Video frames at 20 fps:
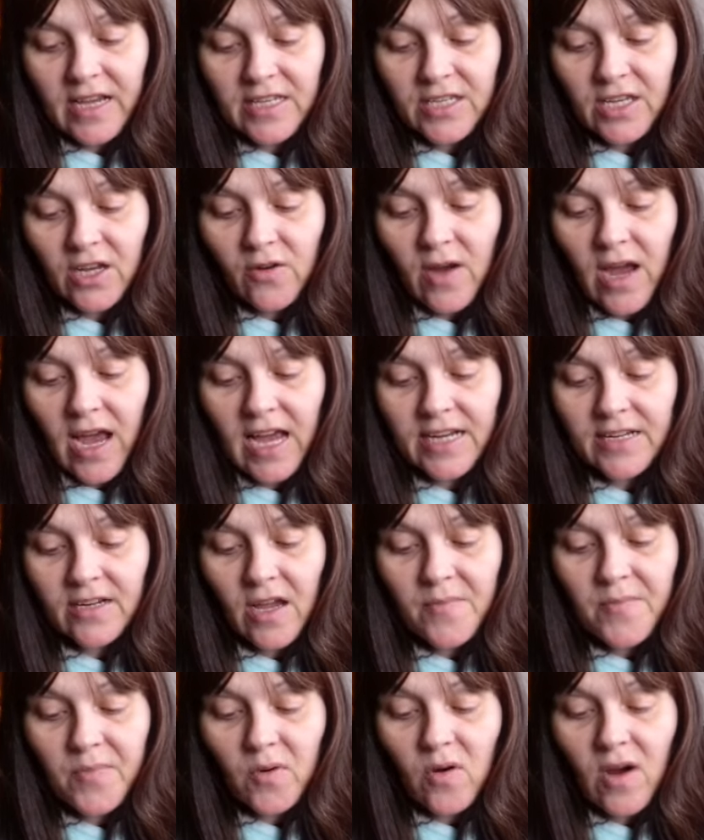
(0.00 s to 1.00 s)
So had
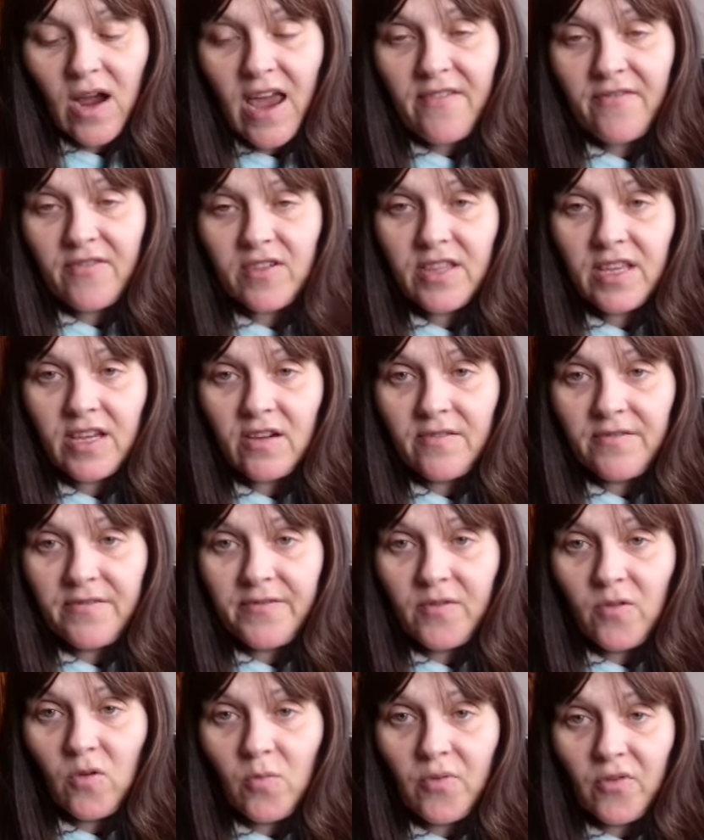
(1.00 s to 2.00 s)
I bought everything at
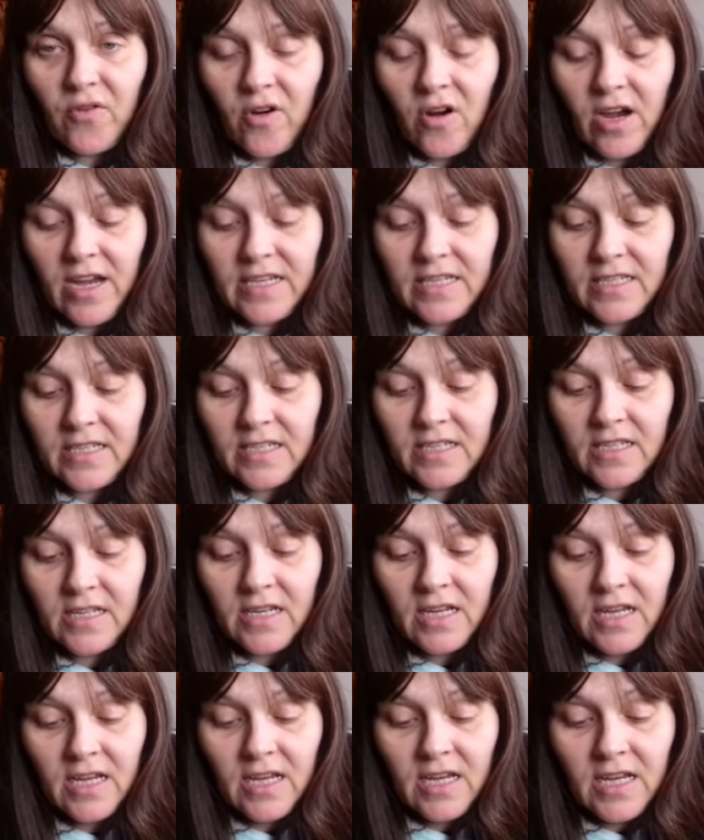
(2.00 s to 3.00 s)
full price,
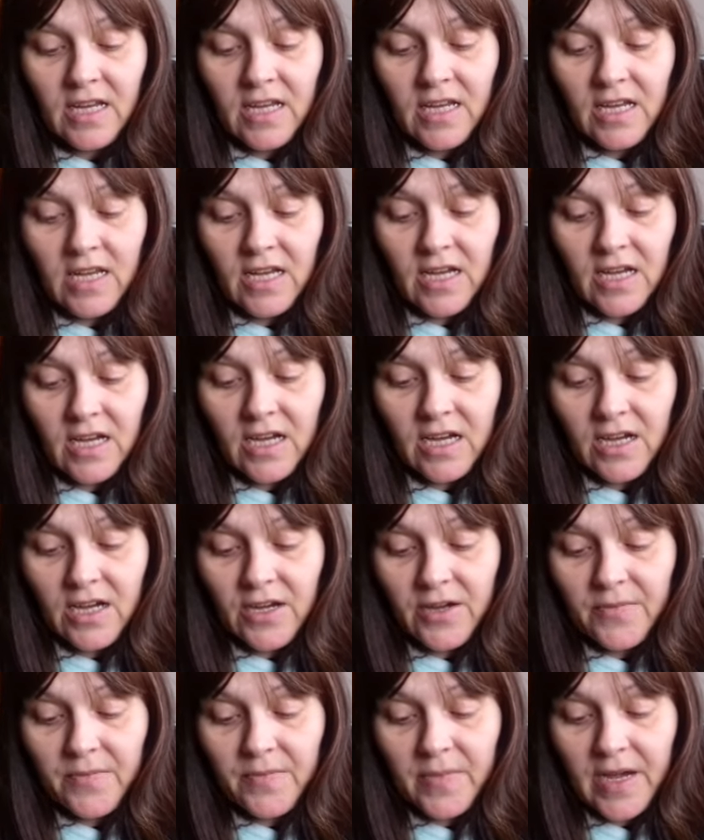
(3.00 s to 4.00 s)

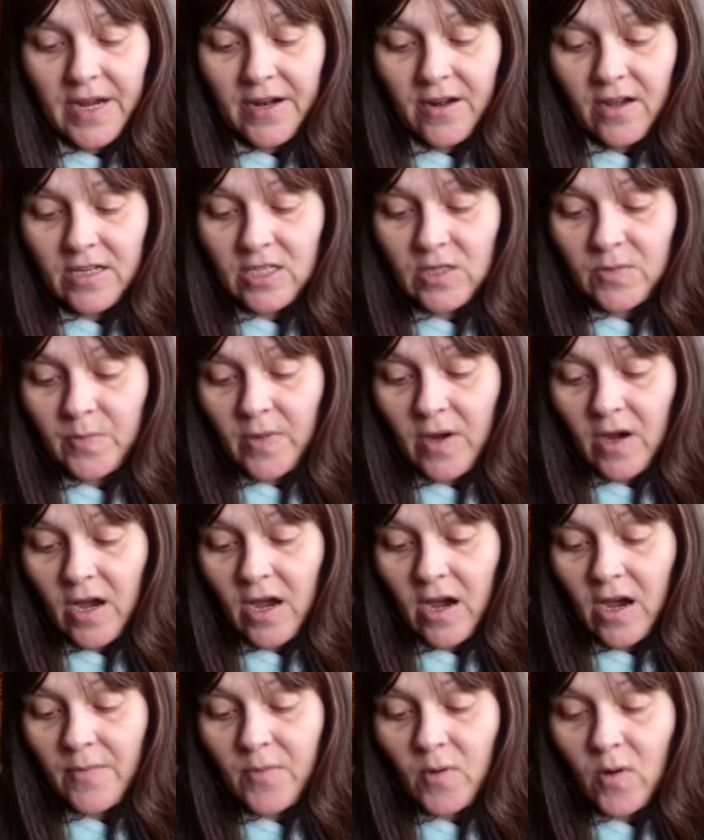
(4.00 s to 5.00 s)
um, and I,
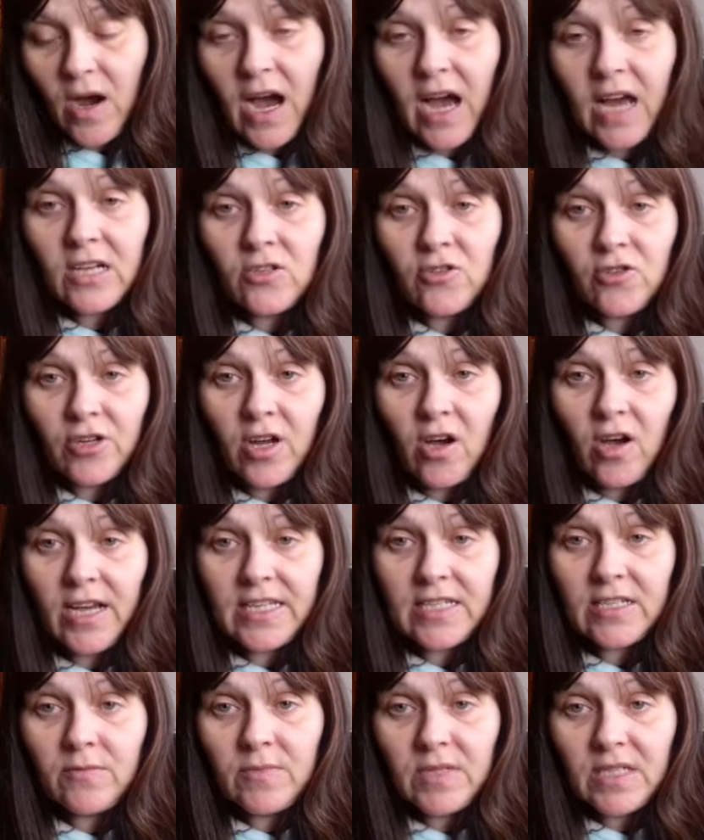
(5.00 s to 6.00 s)
I bought 100
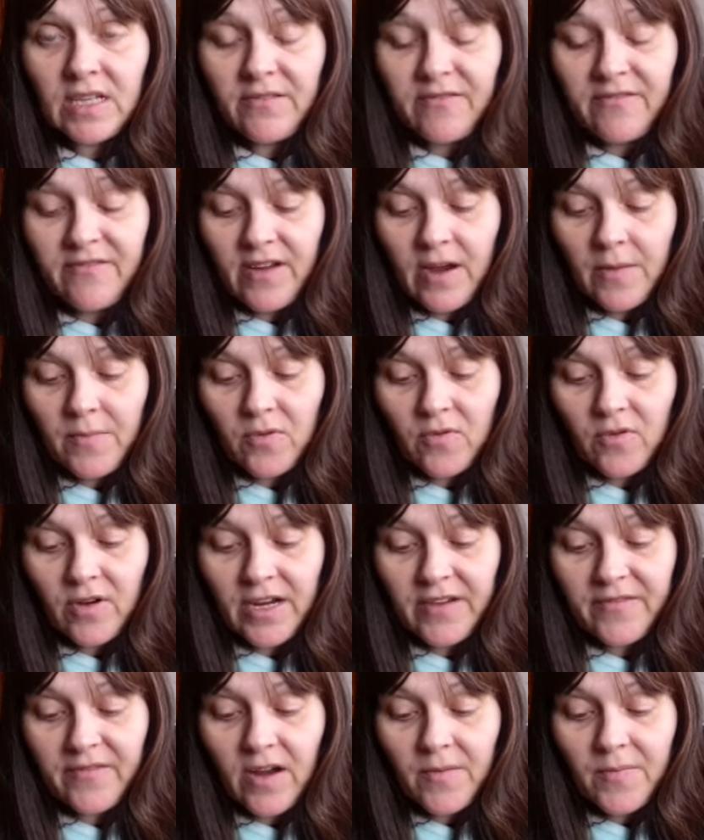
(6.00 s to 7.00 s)
items in
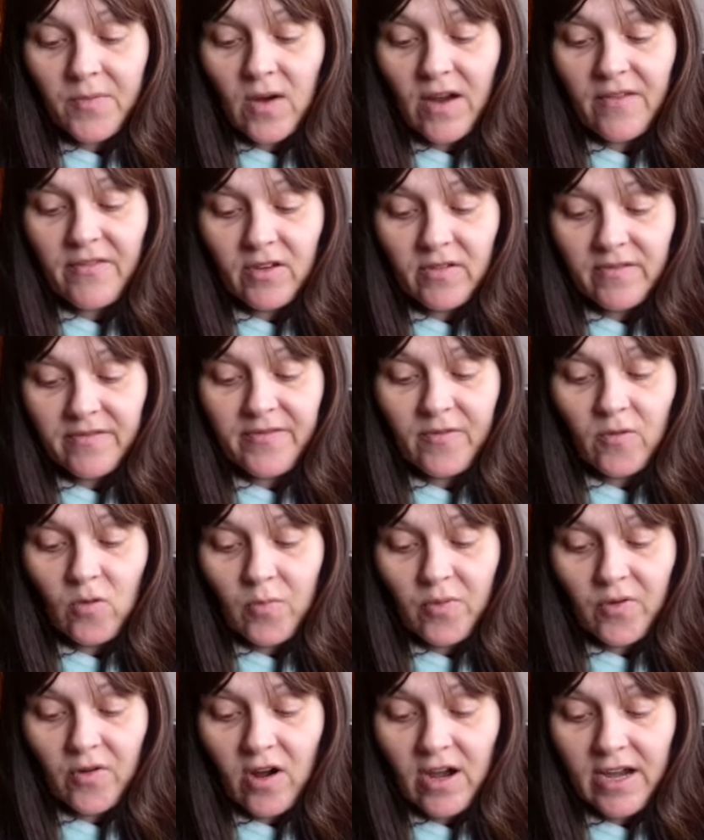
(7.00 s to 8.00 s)
February, if I bought everything on full
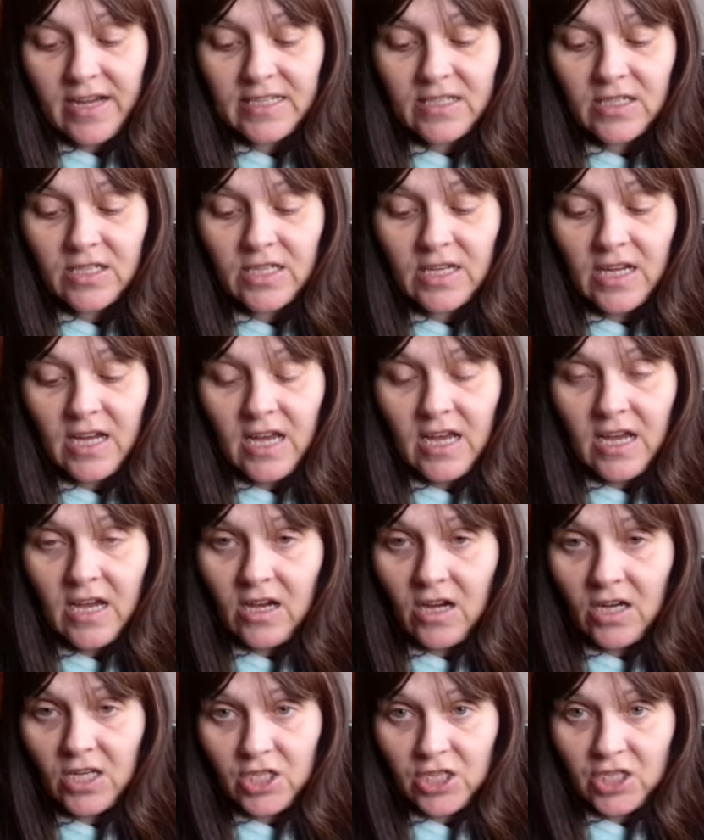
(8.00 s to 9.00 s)
price,
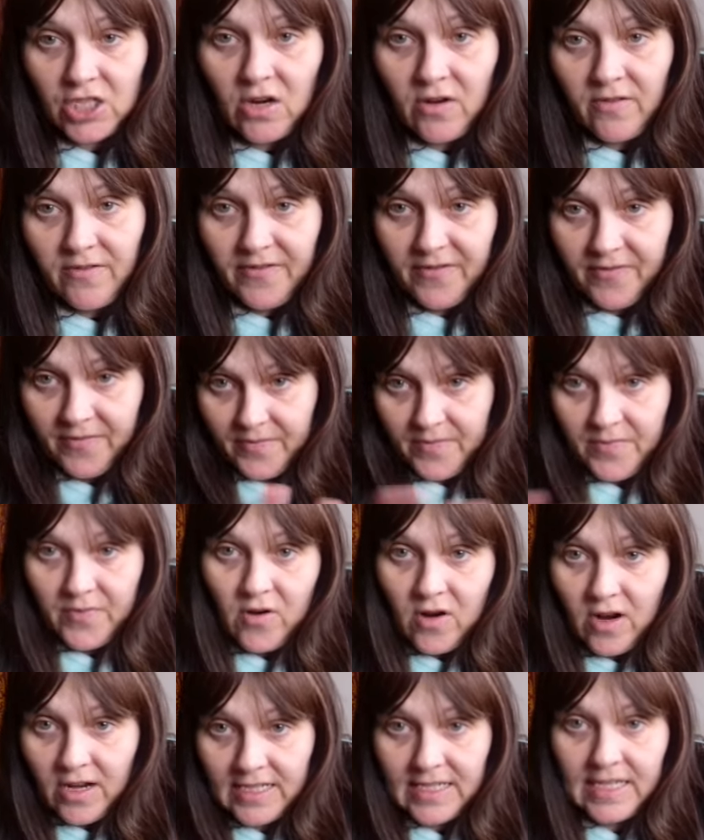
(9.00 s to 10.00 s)
shelf
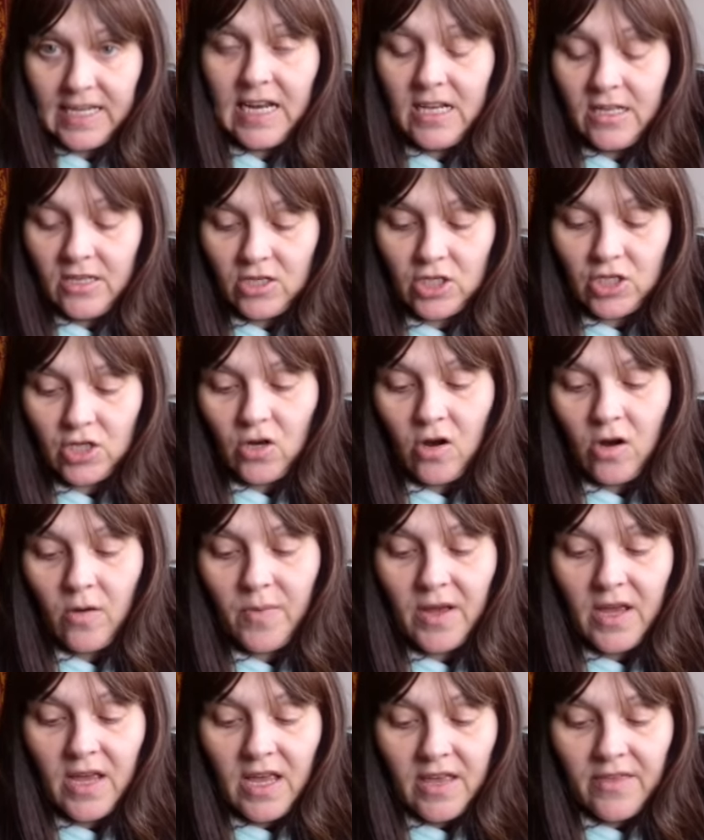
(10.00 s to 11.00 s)
price in the
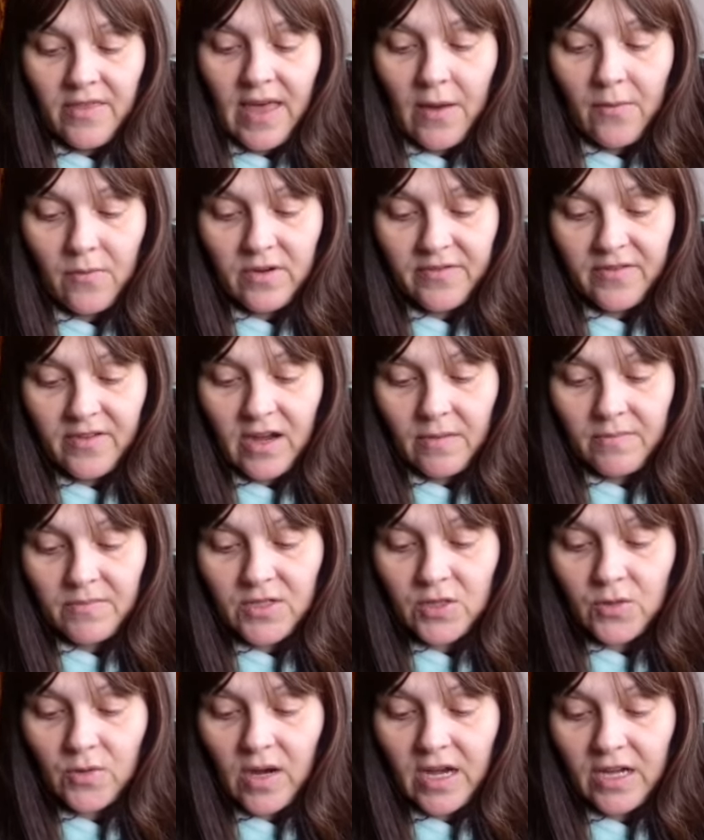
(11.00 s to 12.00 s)
shop, that would have come
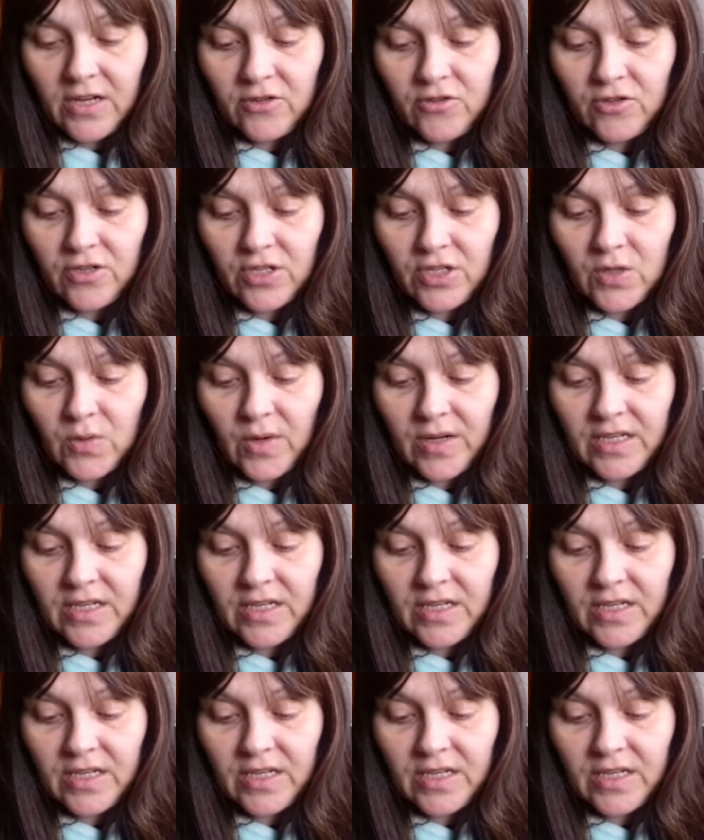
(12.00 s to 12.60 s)
to £123.49.